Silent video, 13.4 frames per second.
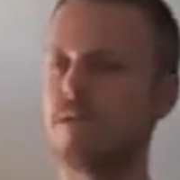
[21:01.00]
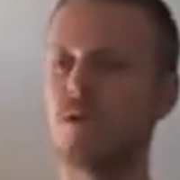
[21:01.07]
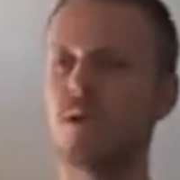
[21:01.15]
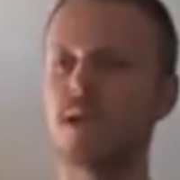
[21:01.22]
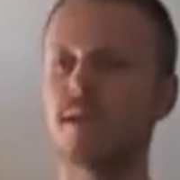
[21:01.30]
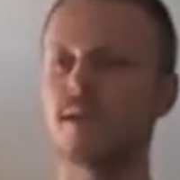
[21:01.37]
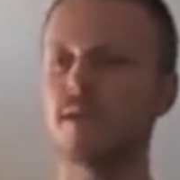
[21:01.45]

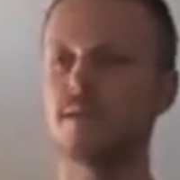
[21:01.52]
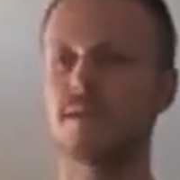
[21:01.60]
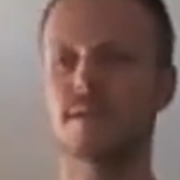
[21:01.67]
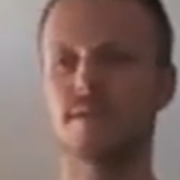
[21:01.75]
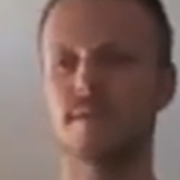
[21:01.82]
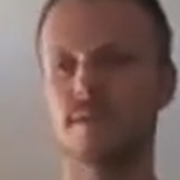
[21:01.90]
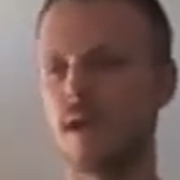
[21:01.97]
doing
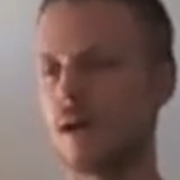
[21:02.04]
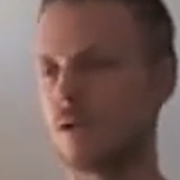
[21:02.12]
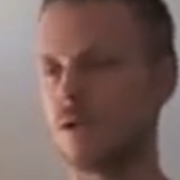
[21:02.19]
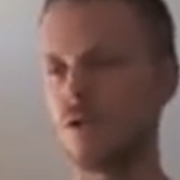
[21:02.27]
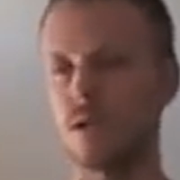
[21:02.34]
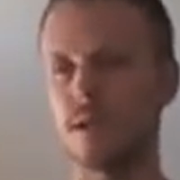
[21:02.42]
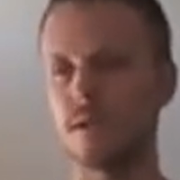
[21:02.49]
this, our
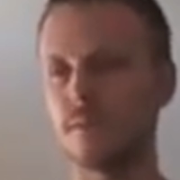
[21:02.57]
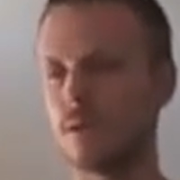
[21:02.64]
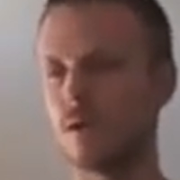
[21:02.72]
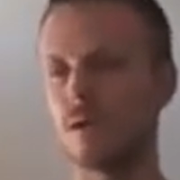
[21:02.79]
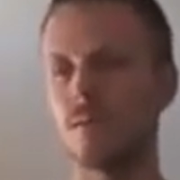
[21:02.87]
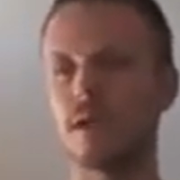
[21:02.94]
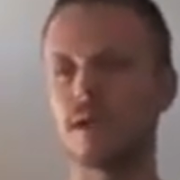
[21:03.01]
dream,
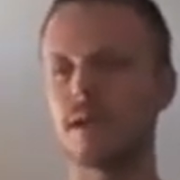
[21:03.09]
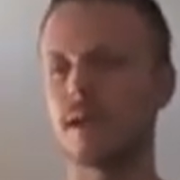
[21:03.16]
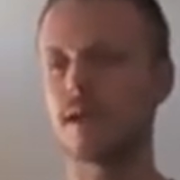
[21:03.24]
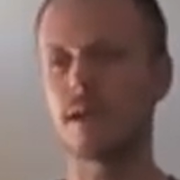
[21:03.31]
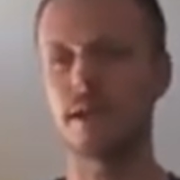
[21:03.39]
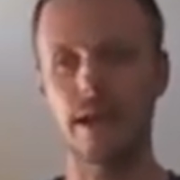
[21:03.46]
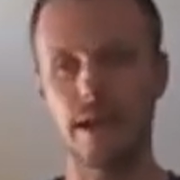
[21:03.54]
making a